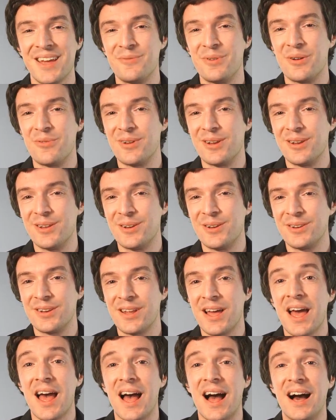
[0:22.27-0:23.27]
We will learn
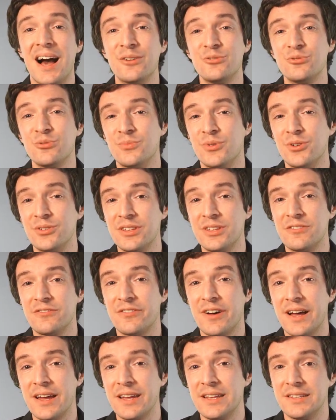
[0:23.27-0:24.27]
how to
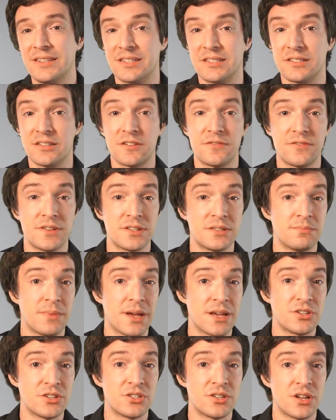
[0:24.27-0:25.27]
modify the surface
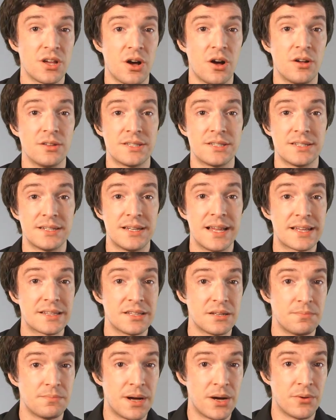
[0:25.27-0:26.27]
mesh on
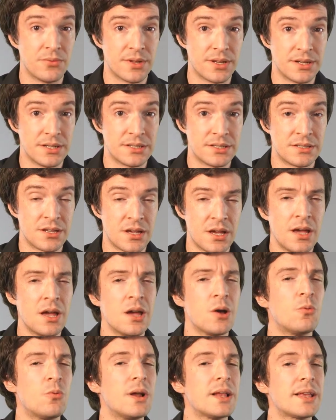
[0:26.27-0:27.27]
selected boundaries
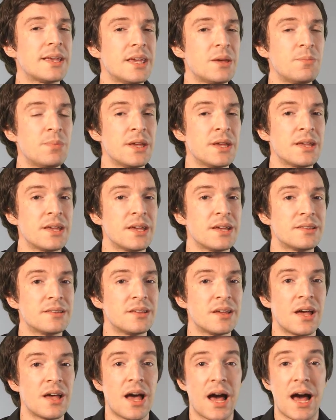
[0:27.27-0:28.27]
while keeping it
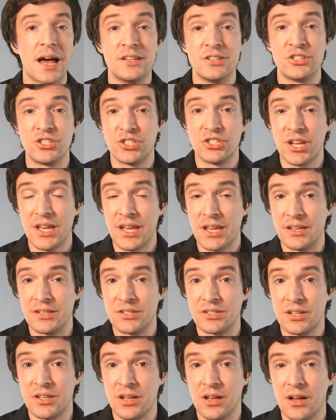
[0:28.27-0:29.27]

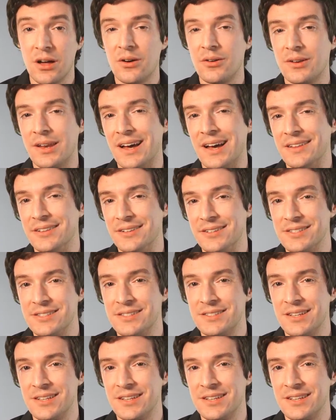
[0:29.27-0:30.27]
unchanged on
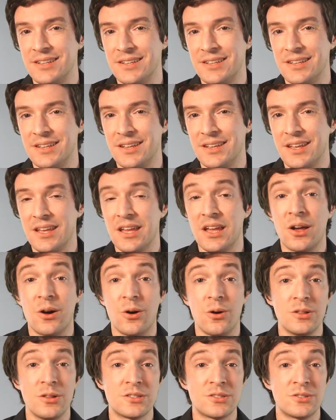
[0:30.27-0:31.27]
others.
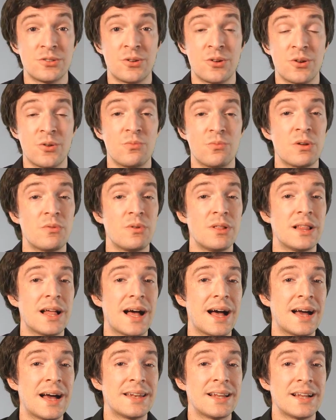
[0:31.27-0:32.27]
Also, we will
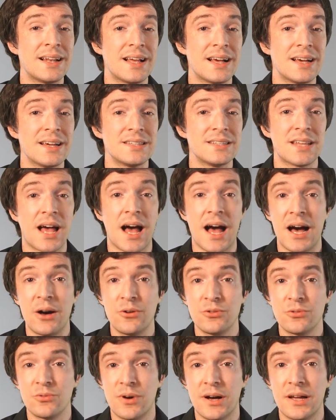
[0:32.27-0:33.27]
analyze
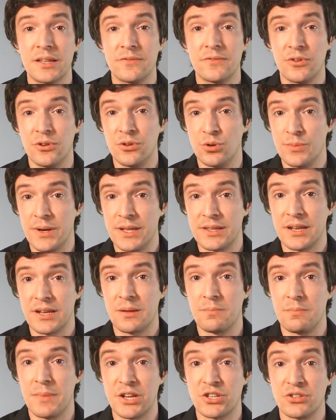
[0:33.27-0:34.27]
how to add
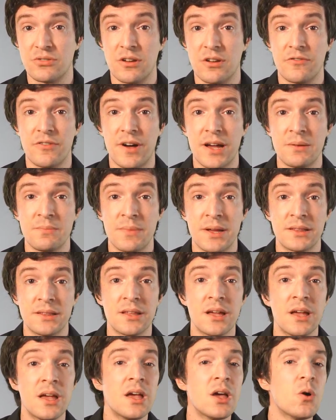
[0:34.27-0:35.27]
volumetric mesh refinement
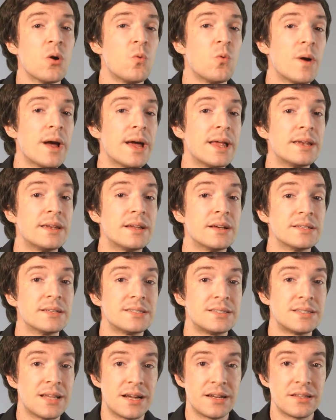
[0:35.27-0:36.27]
when
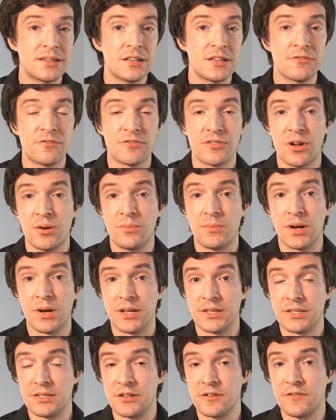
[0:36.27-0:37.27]
starting from
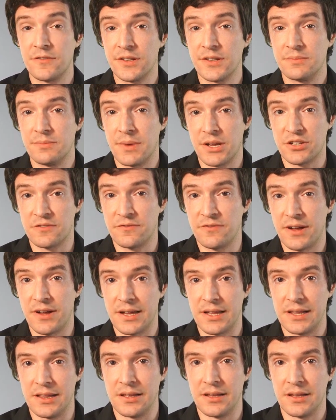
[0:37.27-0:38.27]
a surface mesh
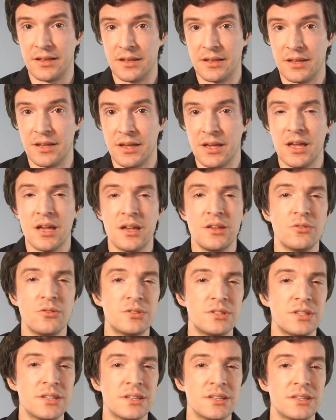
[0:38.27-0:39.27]
file
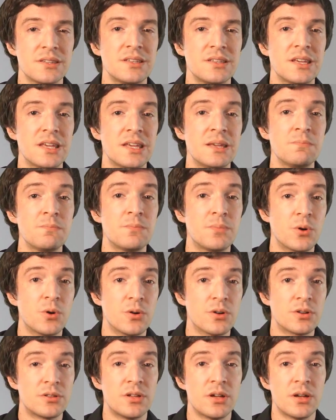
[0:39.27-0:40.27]
using the
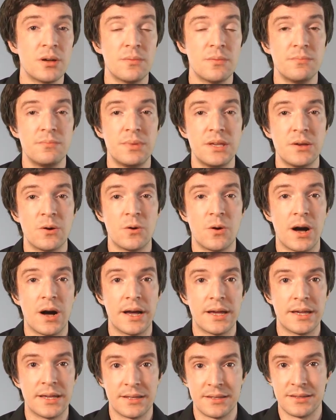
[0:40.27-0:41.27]
import
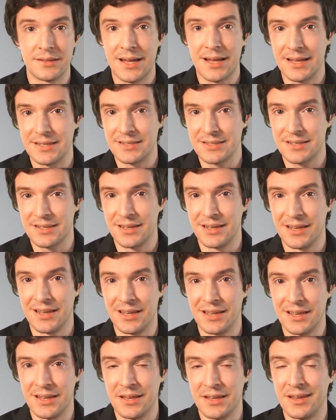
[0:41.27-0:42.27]
BOI task.
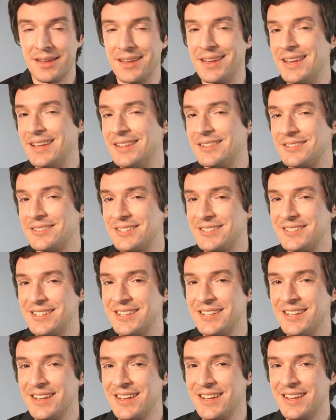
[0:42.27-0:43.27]

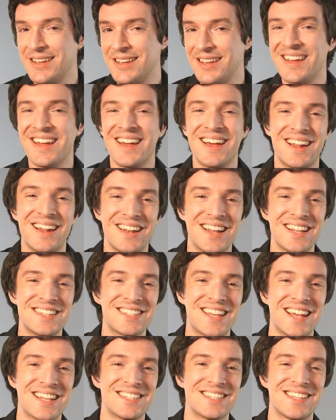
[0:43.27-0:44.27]
Interested? Let's
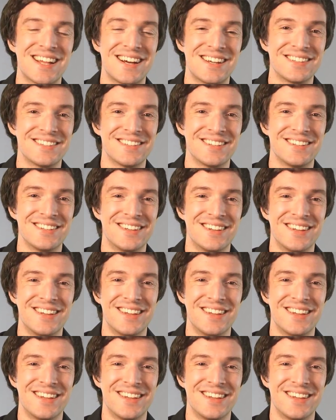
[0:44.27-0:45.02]
get started.